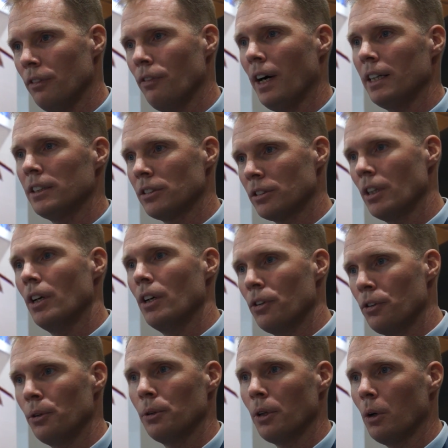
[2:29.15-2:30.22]
device
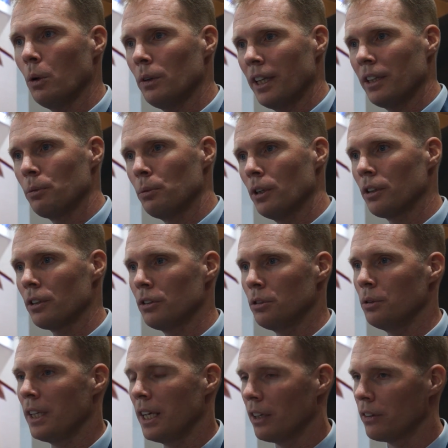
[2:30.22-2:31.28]
through the whole network
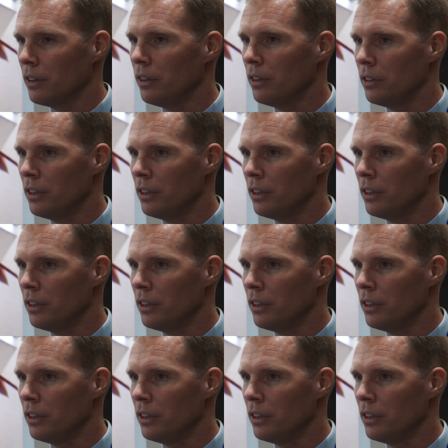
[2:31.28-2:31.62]
to the other